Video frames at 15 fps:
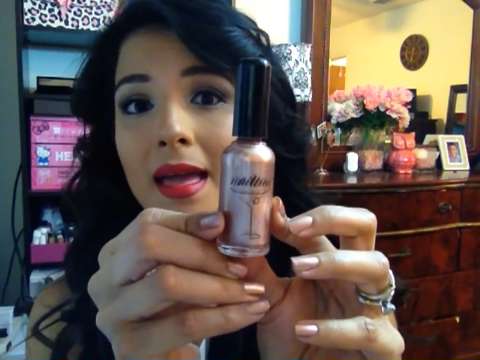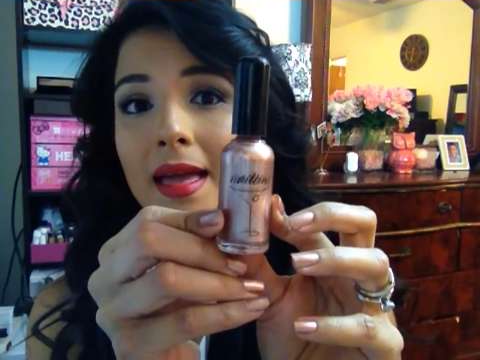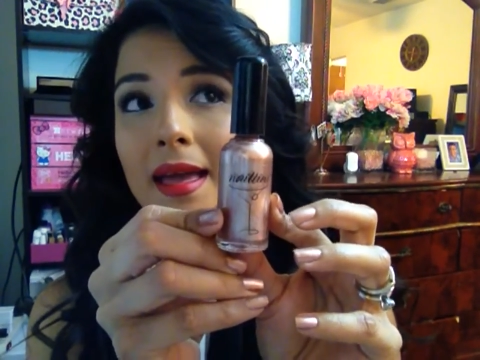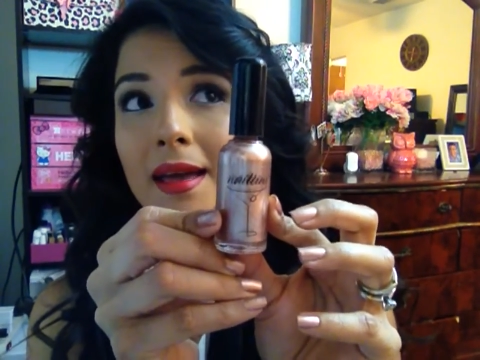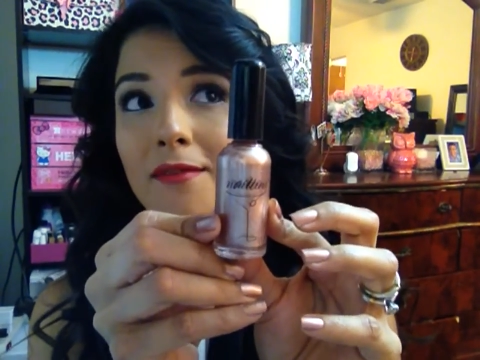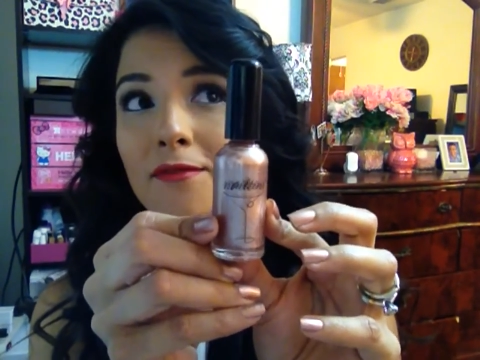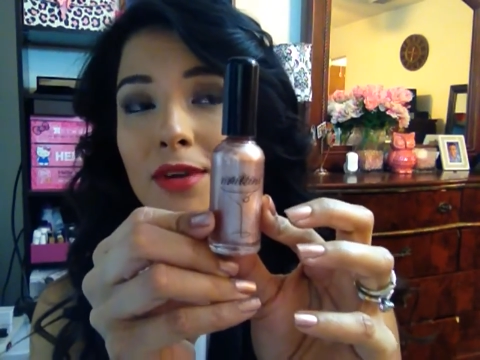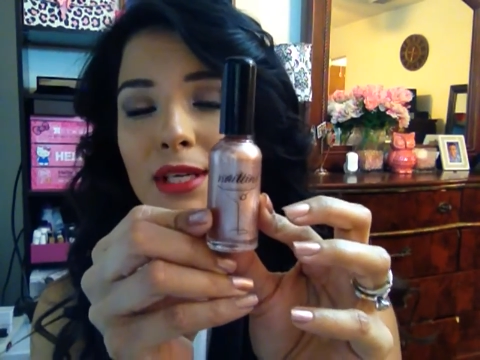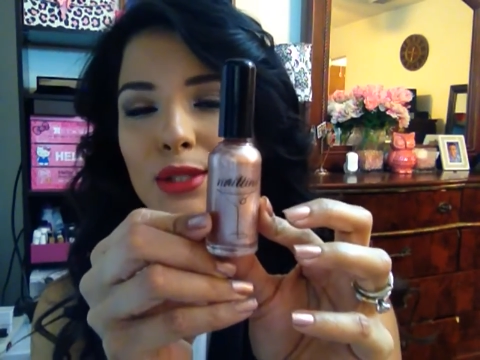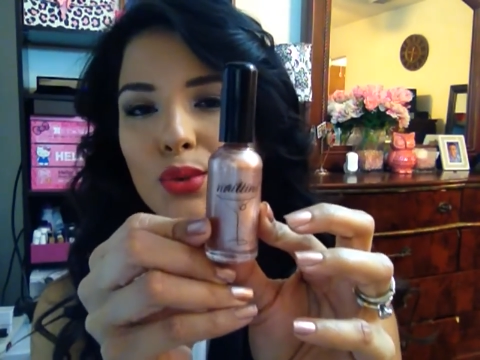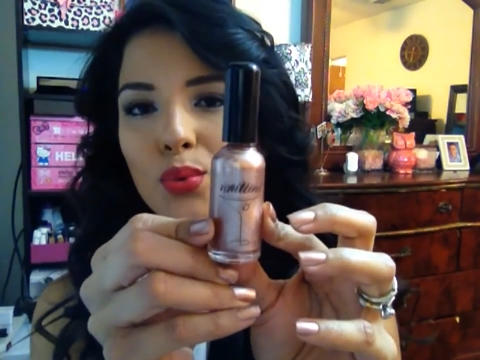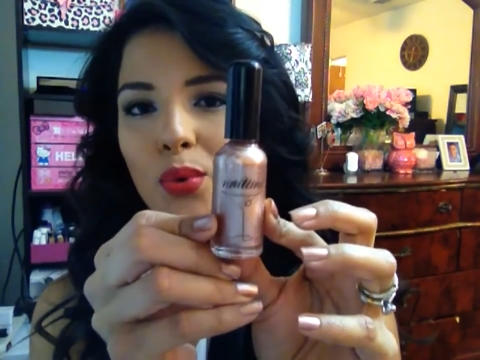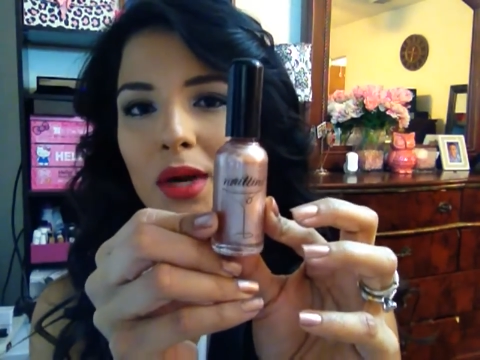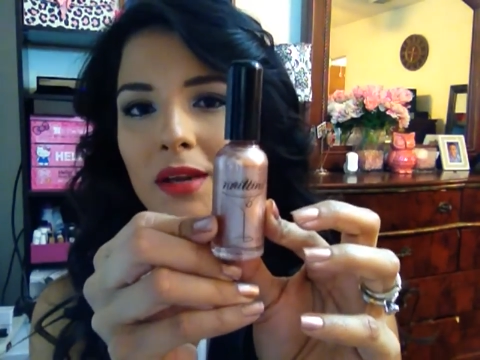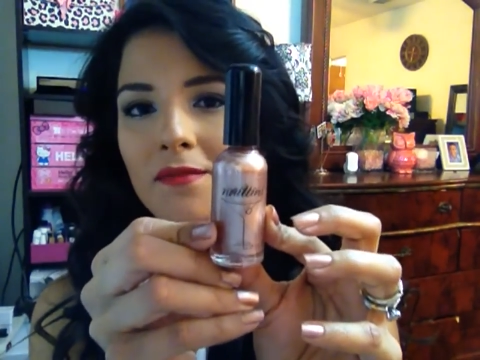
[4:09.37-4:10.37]
every
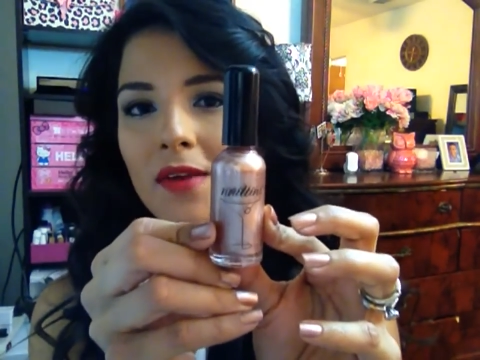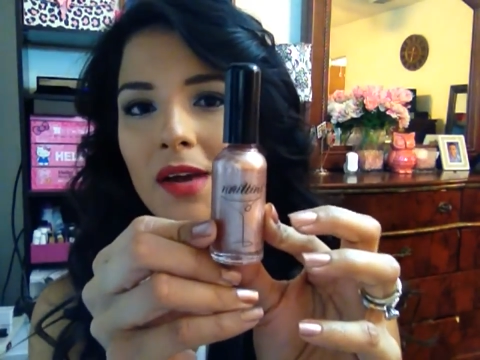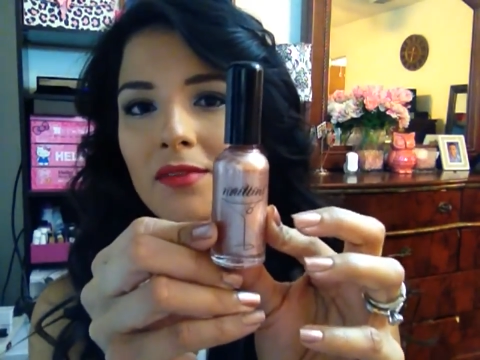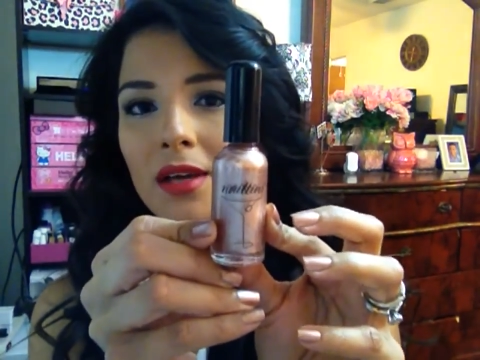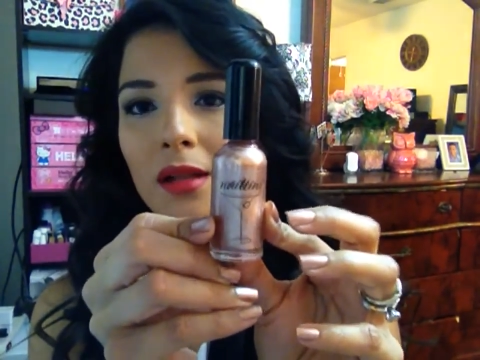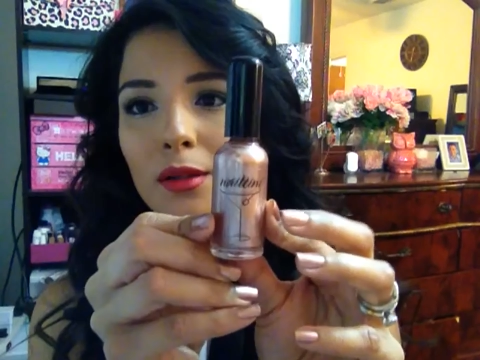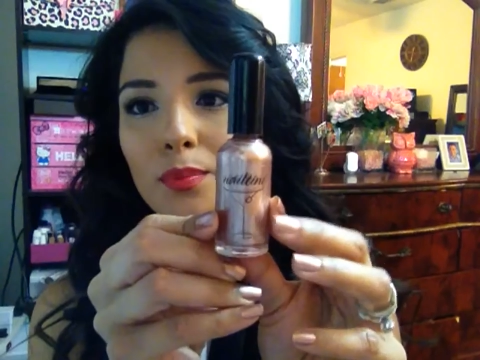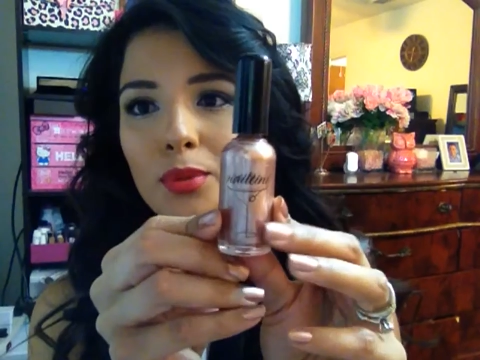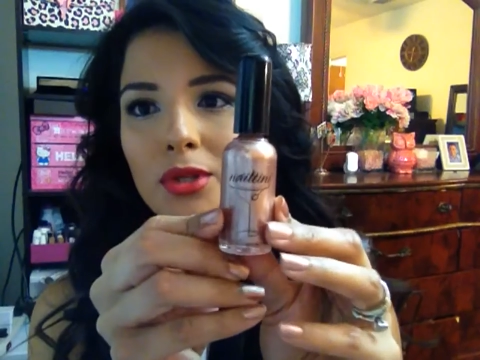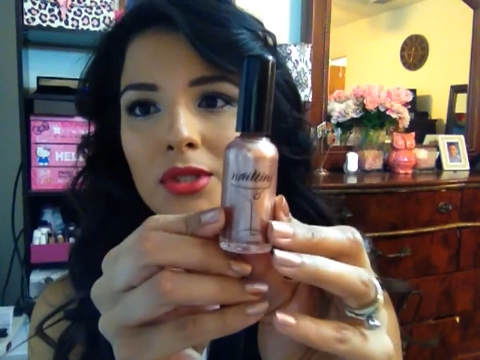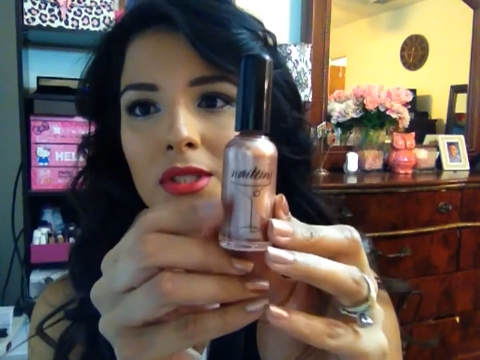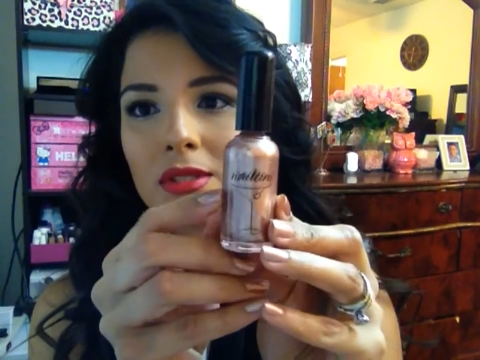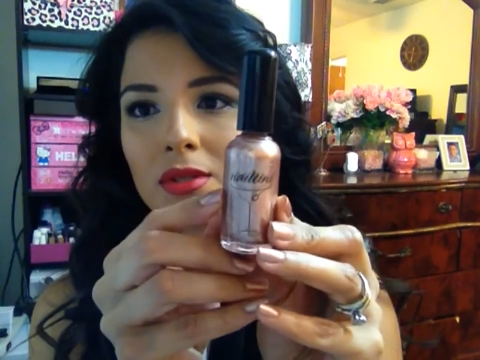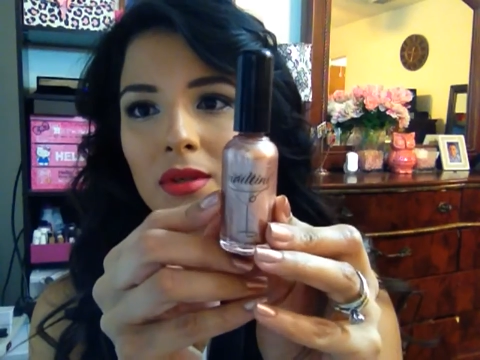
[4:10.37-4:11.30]
$25 purchase.